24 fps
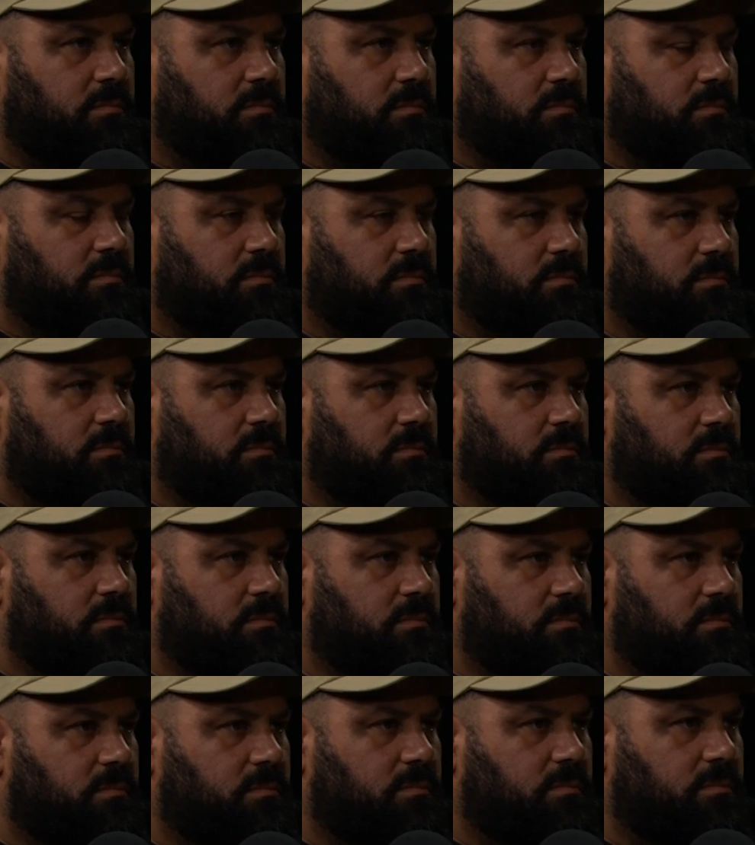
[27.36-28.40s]

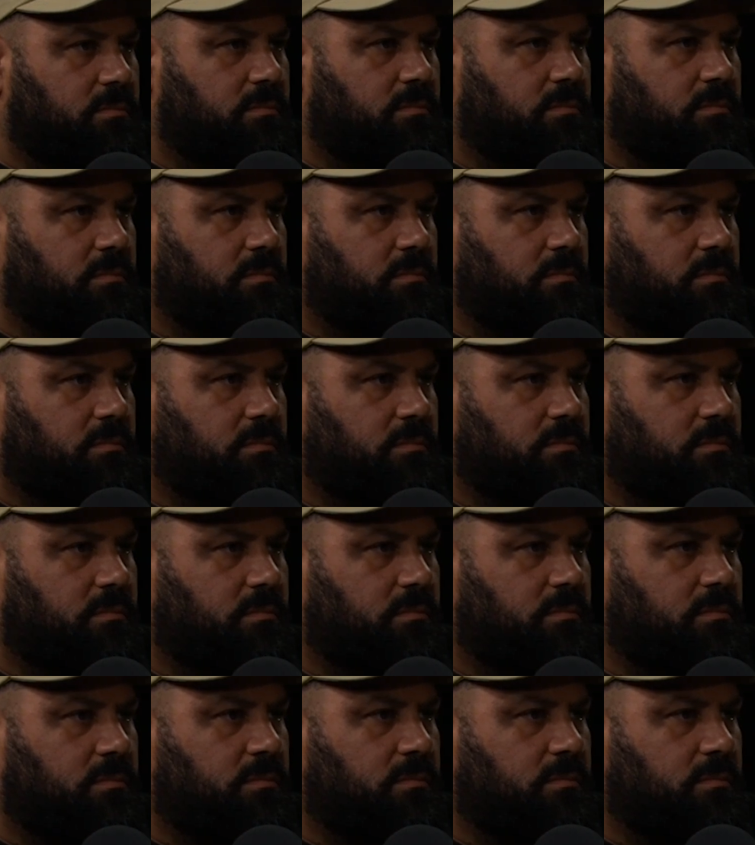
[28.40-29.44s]

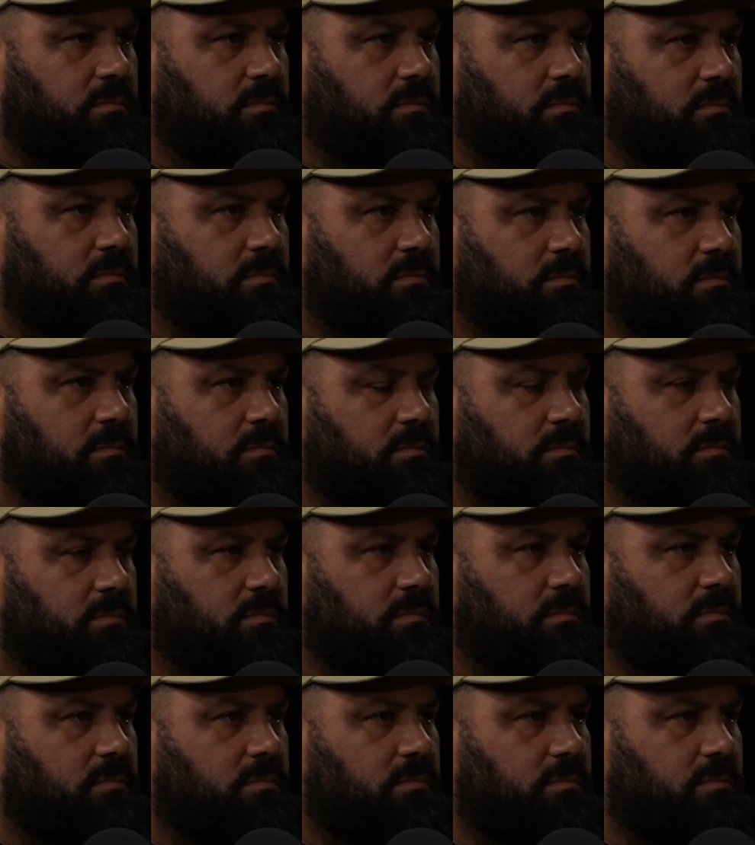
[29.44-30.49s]

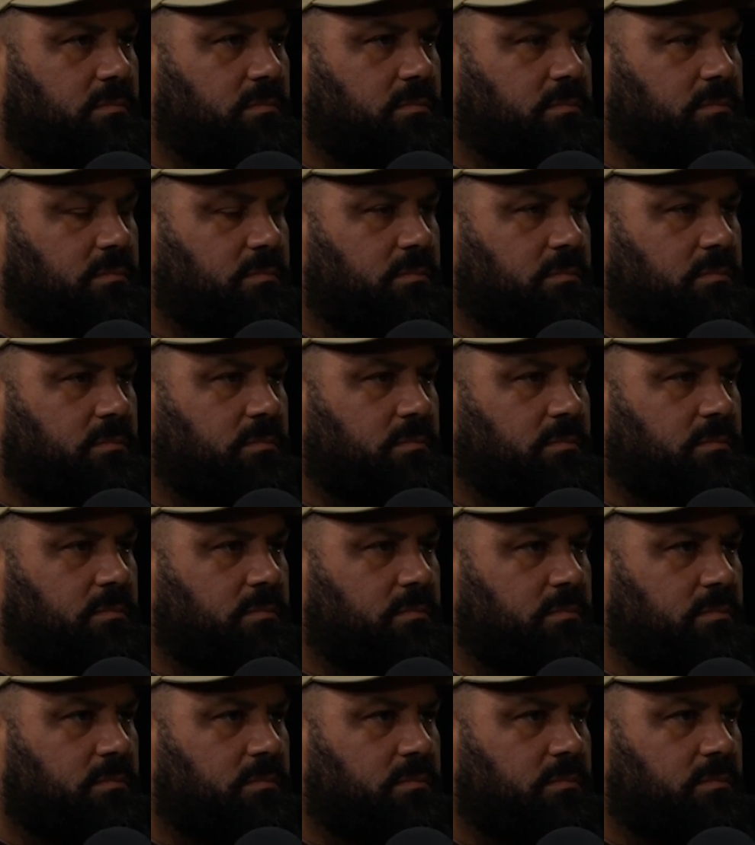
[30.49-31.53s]

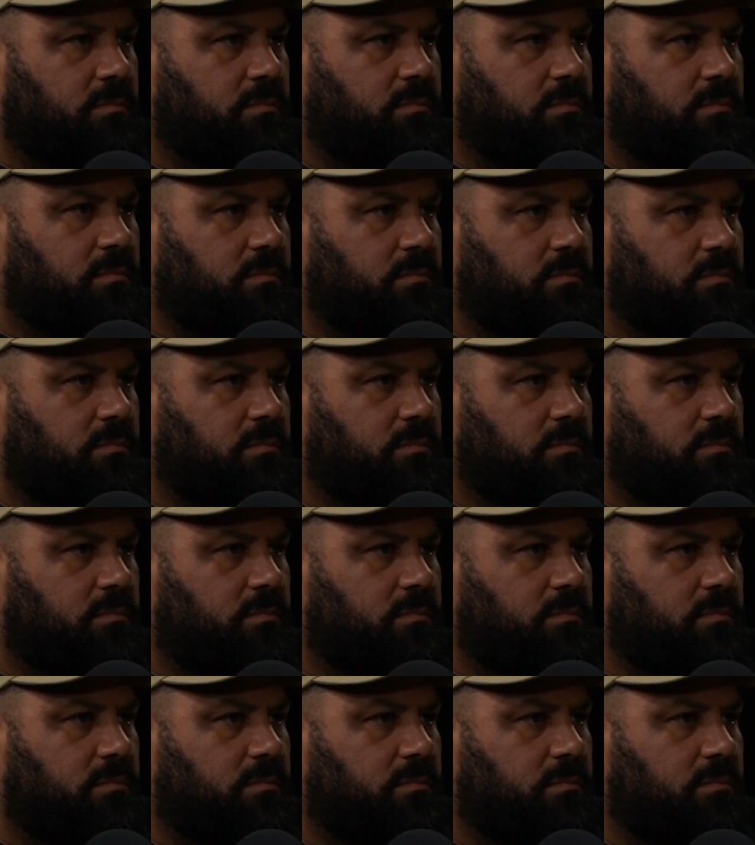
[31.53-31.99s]
[no speech]